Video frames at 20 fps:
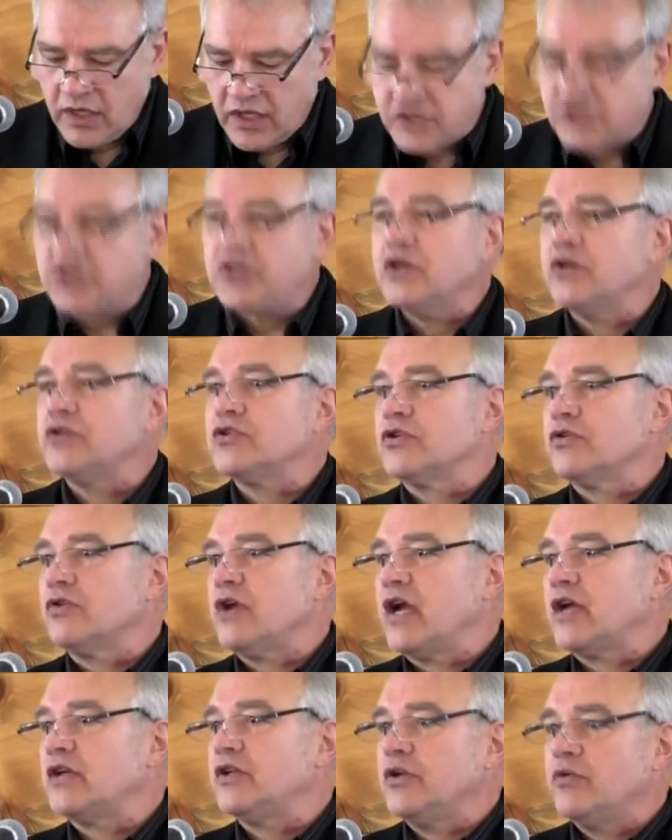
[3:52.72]
It's still
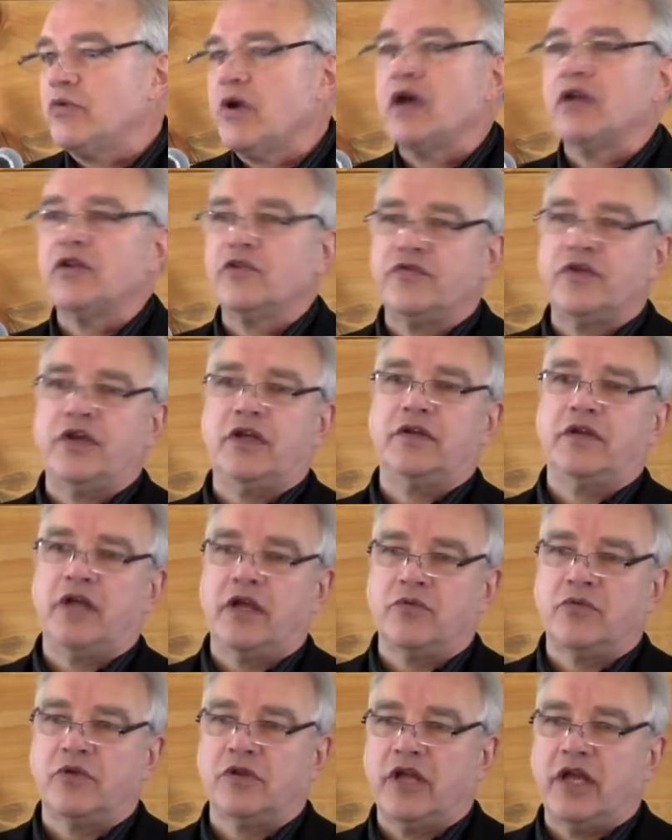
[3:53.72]
directly relevant
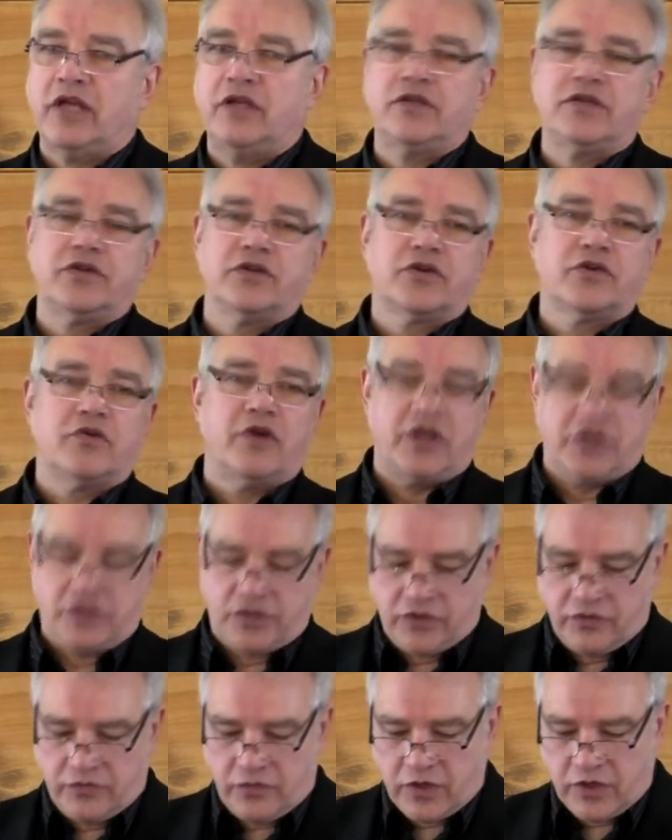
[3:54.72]
and related to the
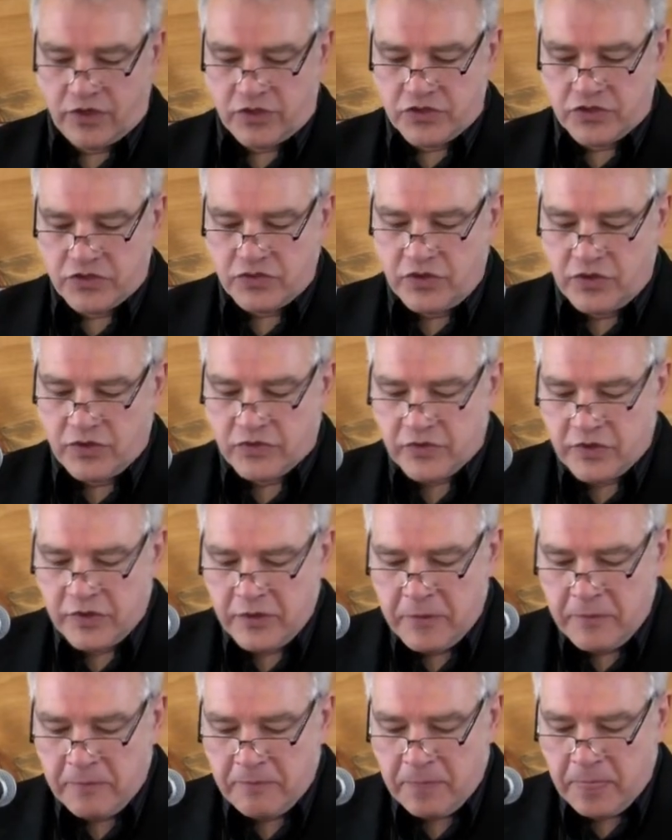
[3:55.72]
question of what is truth.
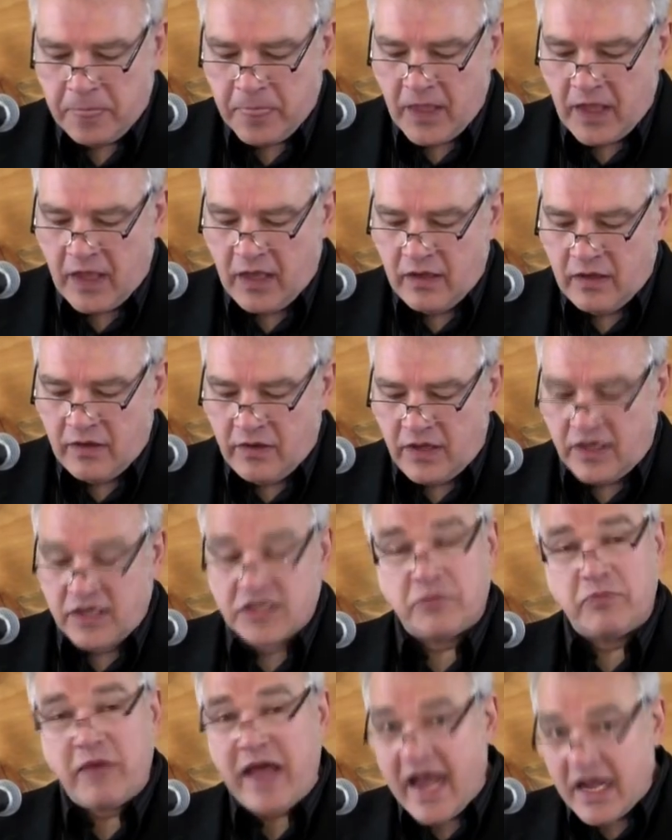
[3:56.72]
And
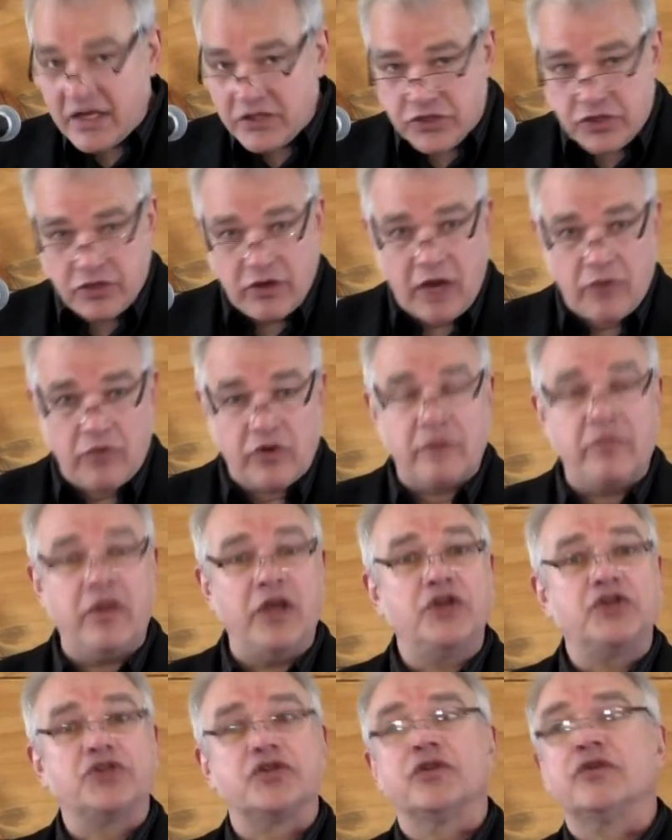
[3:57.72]
as a pastor, I want to
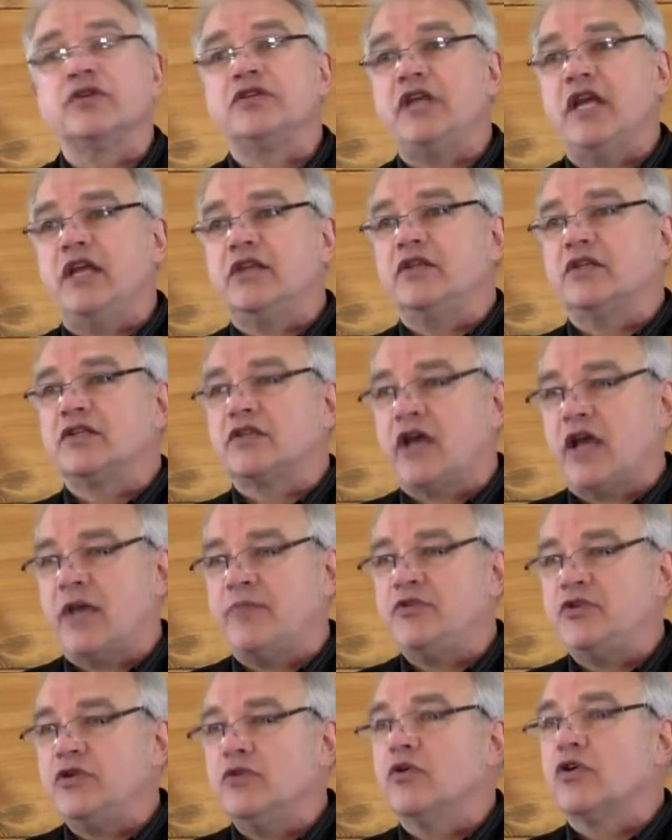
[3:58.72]
make sure and take the
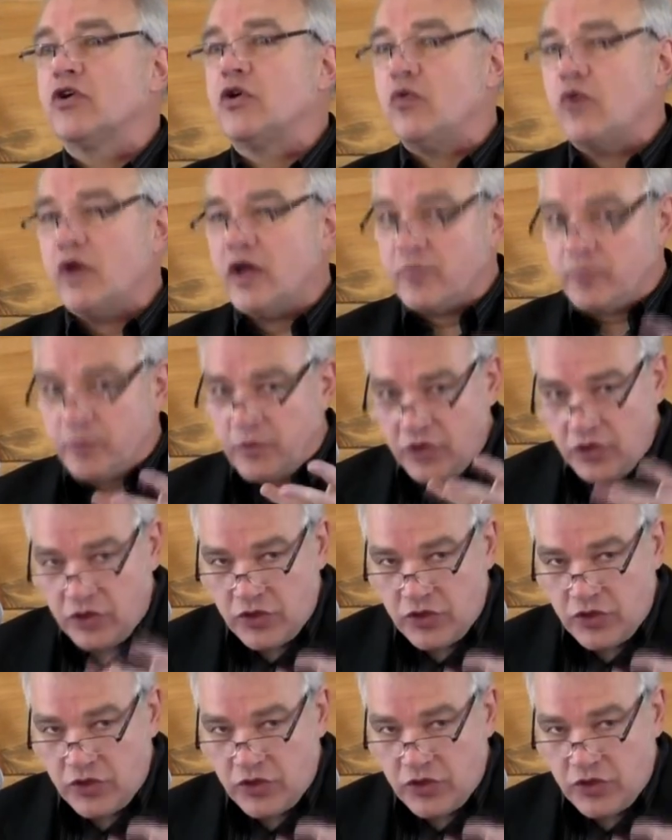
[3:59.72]
time to equip